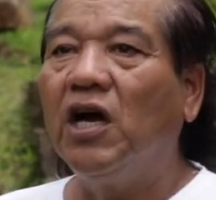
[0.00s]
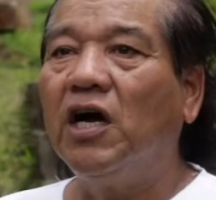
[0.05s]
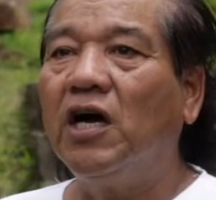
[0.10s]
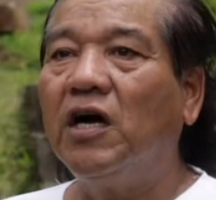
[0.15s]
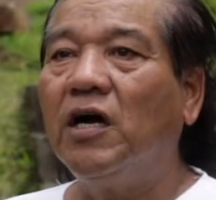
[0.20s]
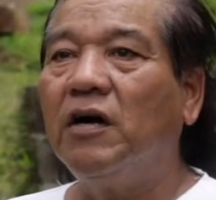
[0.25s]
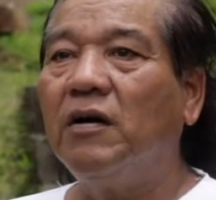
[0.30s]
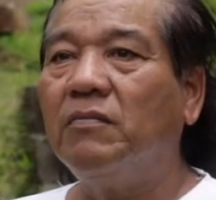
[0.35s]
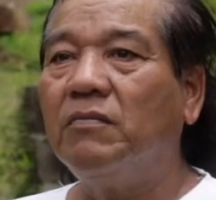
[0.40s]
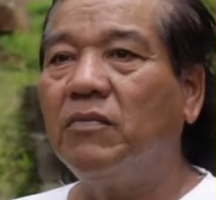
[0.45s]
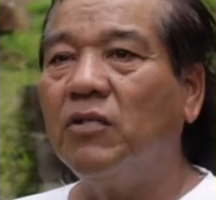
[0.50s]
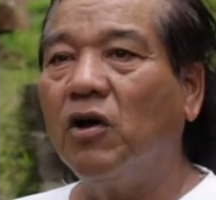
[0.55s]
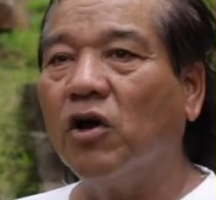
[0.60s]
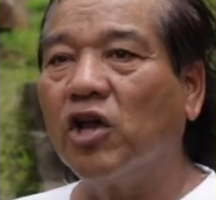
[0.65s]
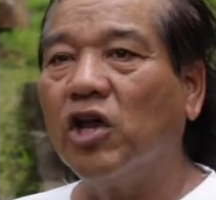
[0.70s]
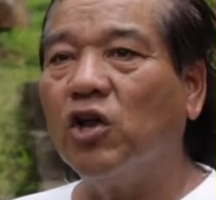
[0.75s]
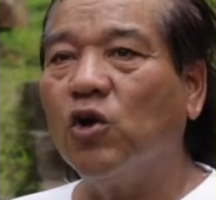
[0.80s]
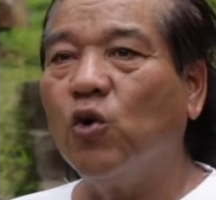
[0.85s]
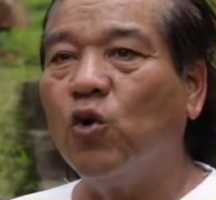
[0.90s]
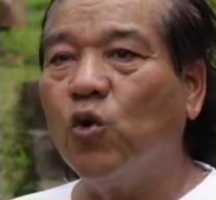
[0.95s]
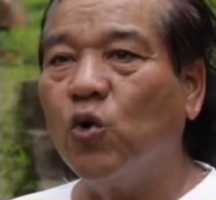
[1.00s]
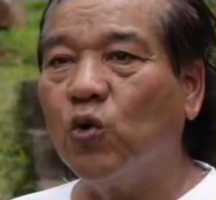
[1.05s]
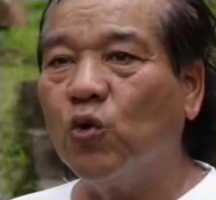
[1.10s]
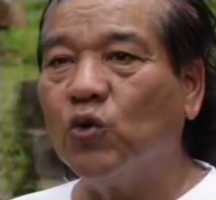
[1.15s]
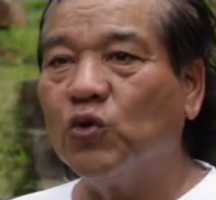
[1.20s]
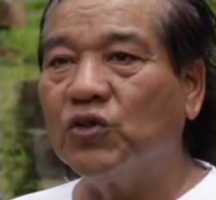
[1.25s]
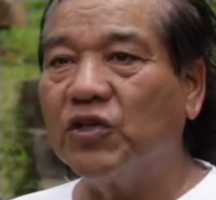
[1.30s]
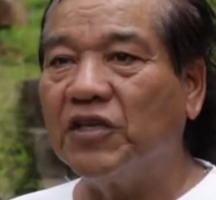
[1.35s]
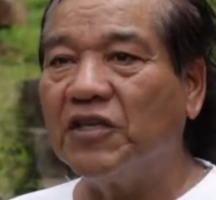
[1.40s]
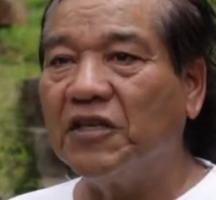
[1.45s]
um, blocking
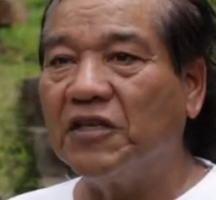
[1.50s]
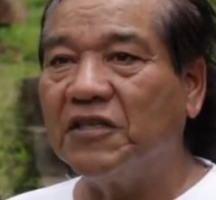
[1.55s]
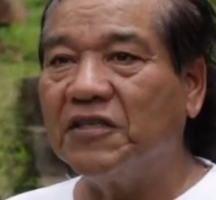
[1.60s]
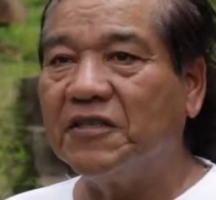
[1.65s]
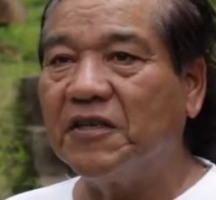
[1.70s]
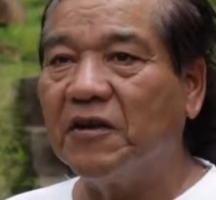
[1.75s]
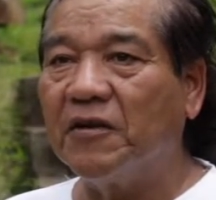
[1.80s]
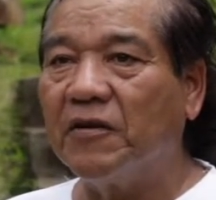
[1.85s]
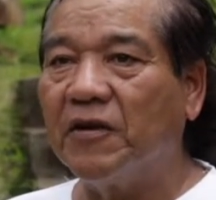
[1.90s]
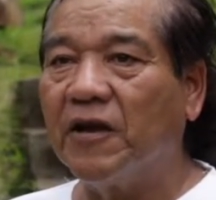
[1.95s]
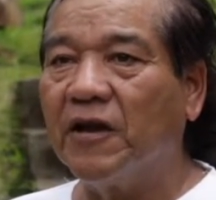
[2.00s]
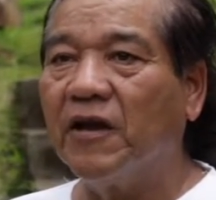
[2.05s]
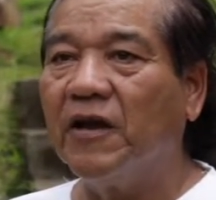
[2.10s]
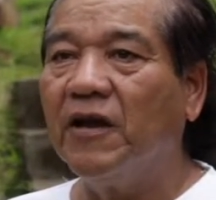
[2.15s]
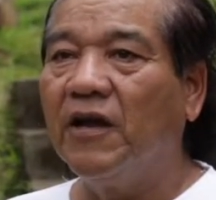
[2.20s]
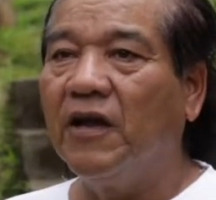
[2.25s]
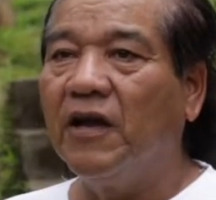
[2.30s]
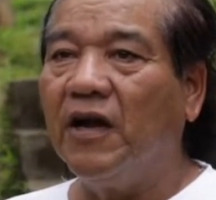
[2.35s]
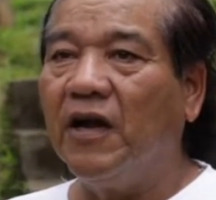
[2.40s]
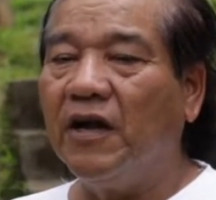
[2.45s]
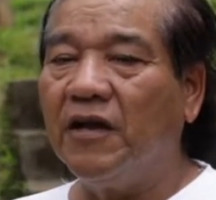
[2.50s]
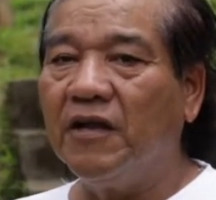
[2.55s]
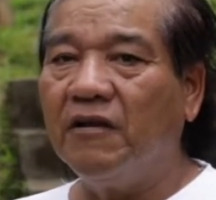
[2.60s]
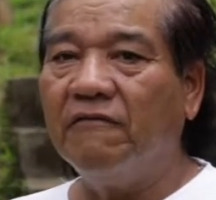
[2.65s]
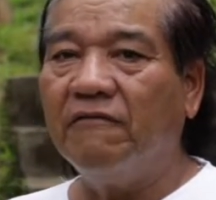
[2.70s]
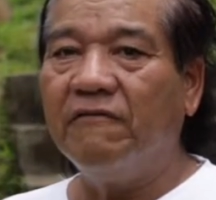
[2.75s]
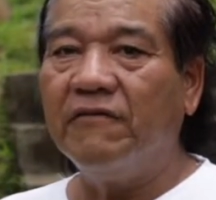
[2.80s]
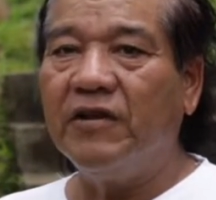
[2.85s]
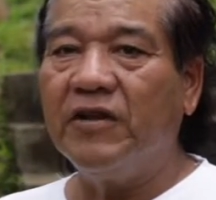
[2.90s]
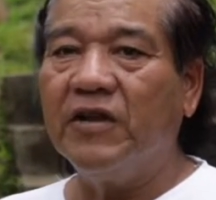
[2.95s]
holes as necessary, and
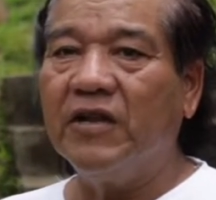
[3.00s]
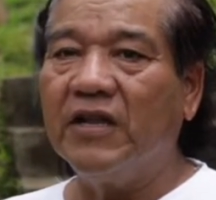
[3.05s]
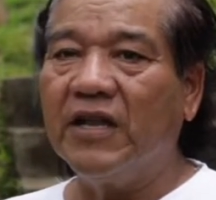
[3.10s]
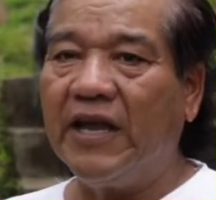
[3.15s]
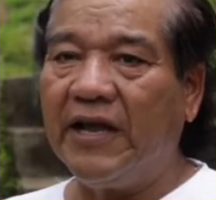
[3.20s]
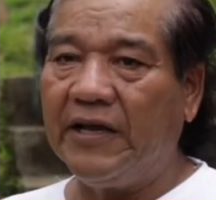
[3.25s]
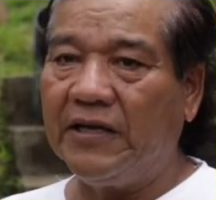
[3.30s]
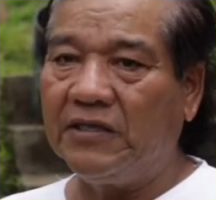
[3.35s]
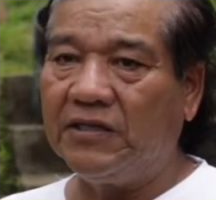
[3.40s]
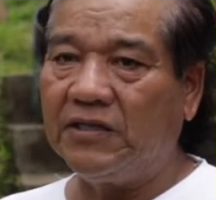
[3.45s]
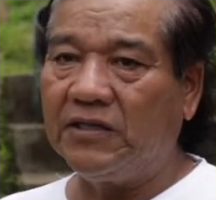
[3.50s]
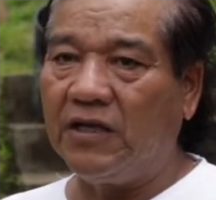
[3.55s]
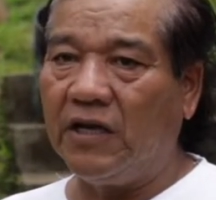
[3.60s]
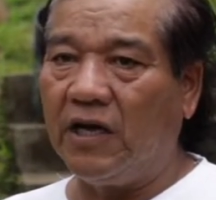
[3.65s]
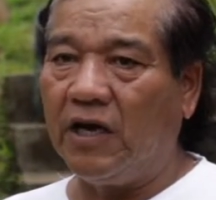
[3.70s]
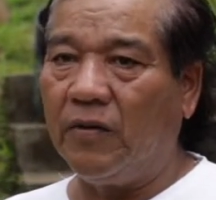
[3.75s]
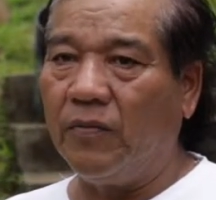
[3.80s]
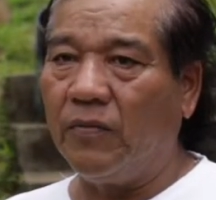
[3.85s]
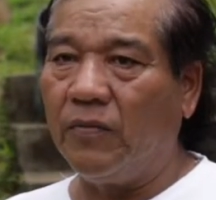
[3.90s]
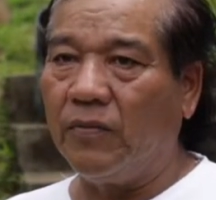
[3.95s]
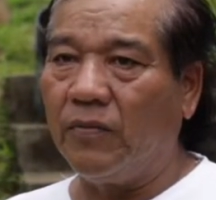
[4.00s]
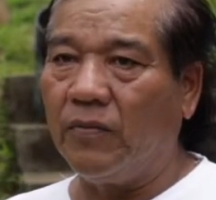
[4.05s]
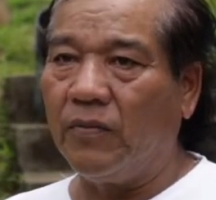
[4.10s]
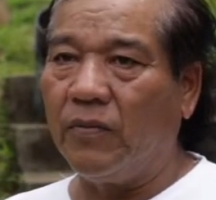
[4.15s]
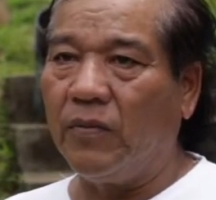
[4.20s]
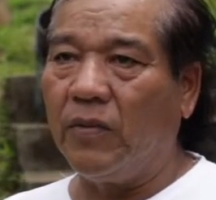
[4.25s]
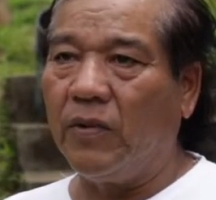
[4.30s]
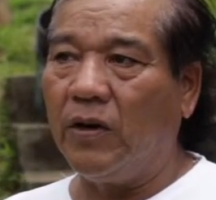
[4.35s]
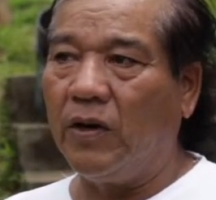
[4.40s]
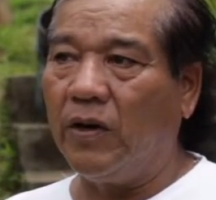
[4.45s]
even in the night, um,
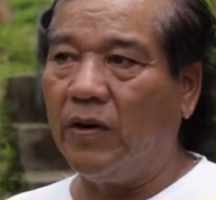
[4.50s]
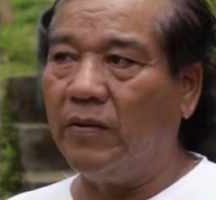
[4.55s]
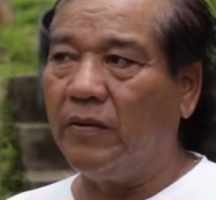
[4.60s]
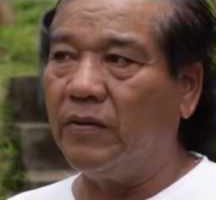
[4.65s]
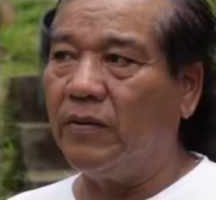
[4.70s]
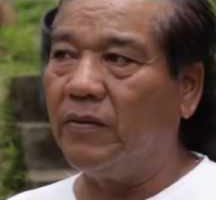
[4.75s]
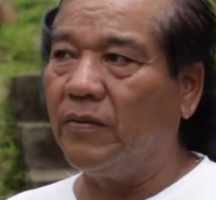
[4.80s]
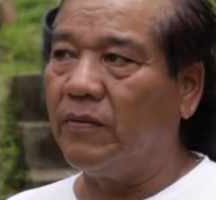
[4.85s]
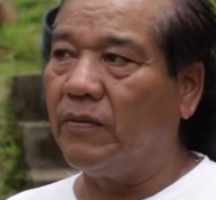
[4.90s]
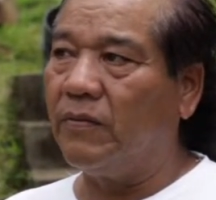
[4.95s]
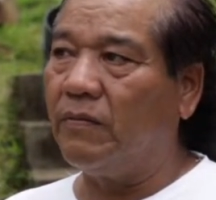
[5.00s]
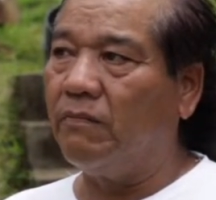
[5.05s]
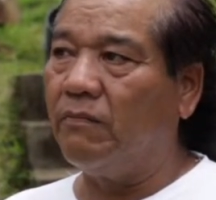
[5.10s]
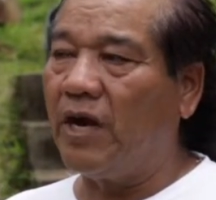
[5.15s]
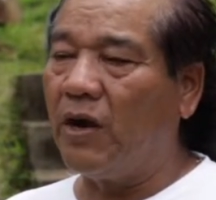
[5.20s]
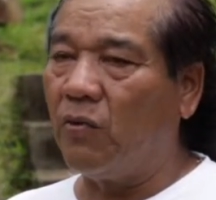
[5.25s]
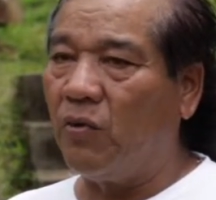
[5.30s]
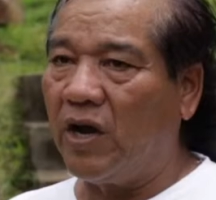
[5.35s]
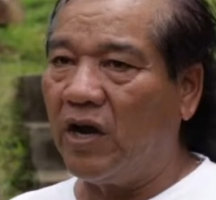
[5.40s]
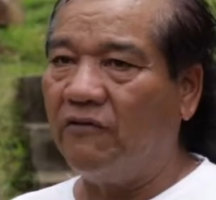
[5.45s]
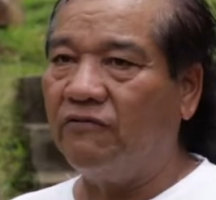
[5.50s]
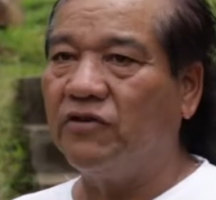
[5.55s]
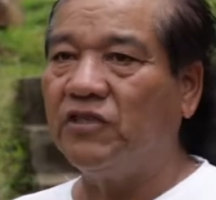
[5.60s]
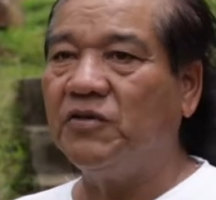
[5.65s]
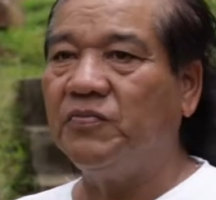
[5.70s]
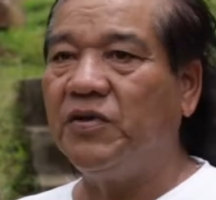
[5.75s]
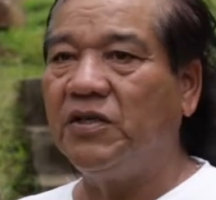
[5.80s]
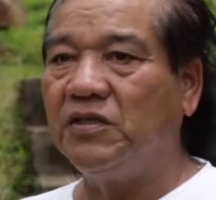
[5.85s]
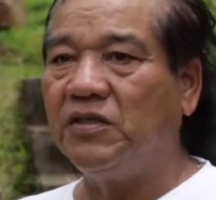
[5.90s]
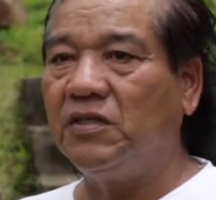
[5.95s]
um, my wife
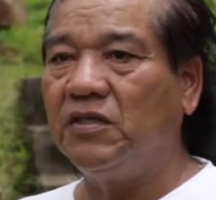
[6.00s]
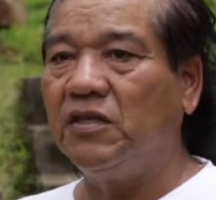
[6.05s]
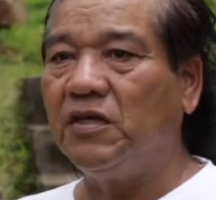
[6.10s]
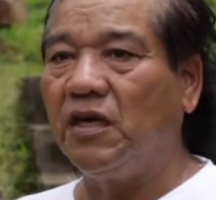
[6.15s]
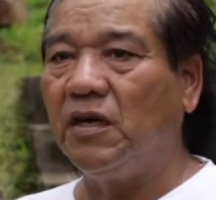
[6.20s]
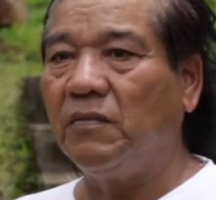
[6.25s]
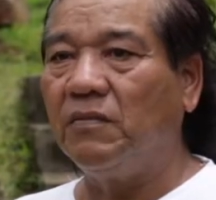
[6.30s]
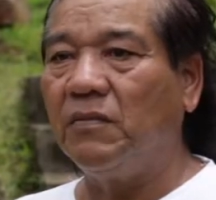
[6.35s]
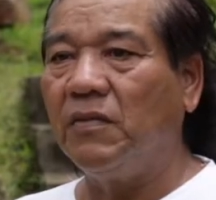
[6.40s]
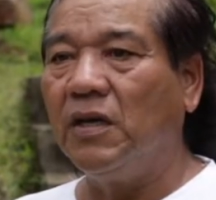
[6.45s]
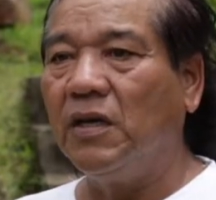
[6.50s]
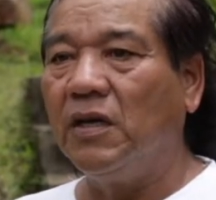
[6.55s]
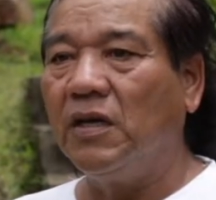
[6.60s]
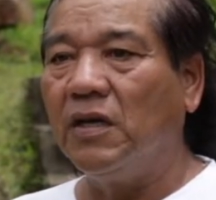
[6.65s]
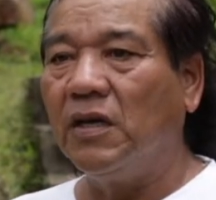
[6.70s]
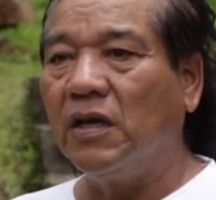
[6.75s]
was busy um,